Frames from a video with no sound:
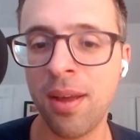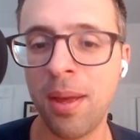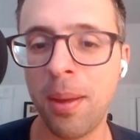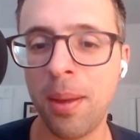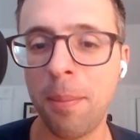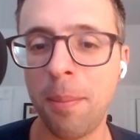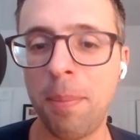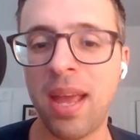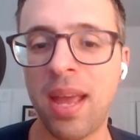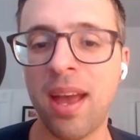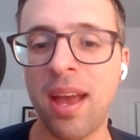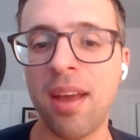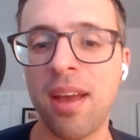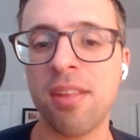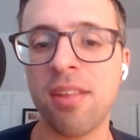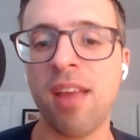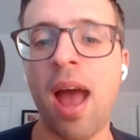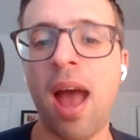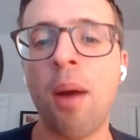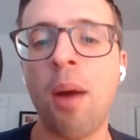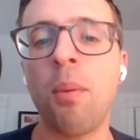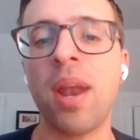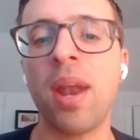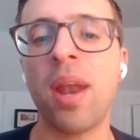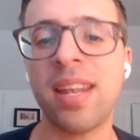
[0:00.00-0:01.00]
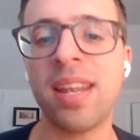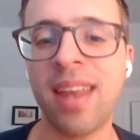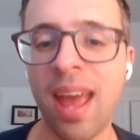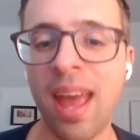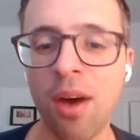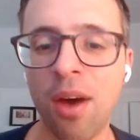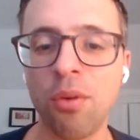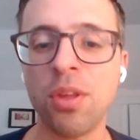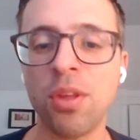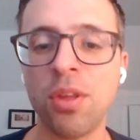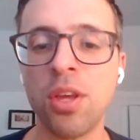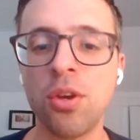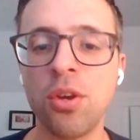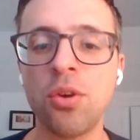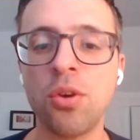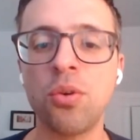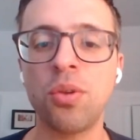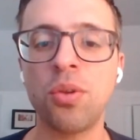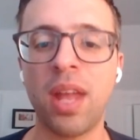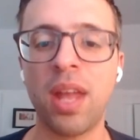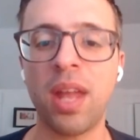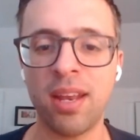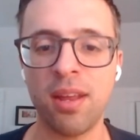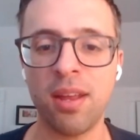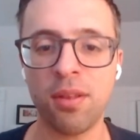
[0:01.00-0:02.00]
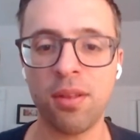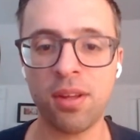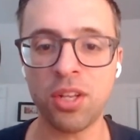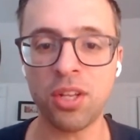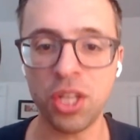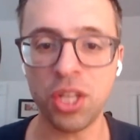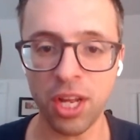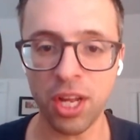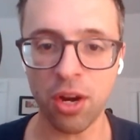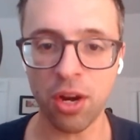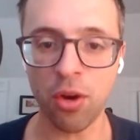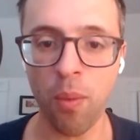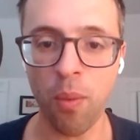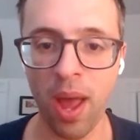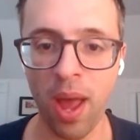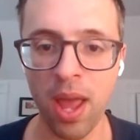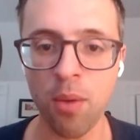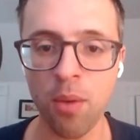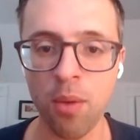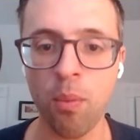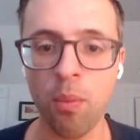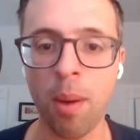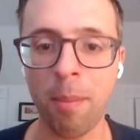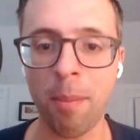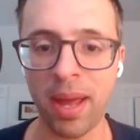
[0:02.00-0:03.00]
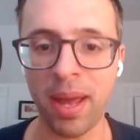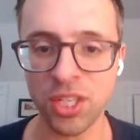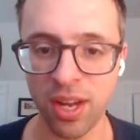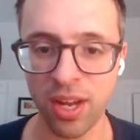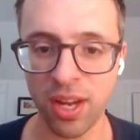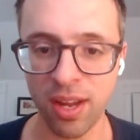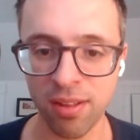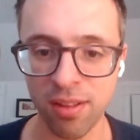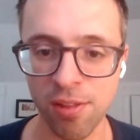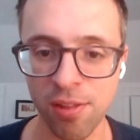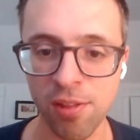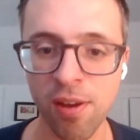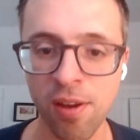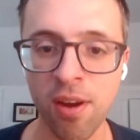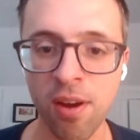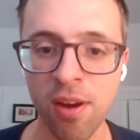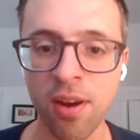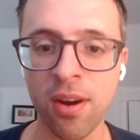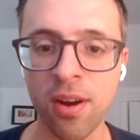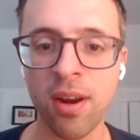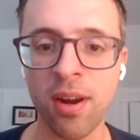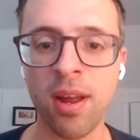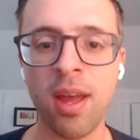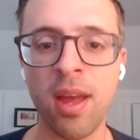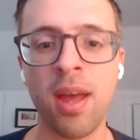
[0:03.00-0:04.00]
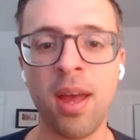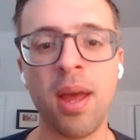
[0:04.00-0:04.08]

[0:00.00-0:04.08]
because I want to tell you like in a clear way what my chances are.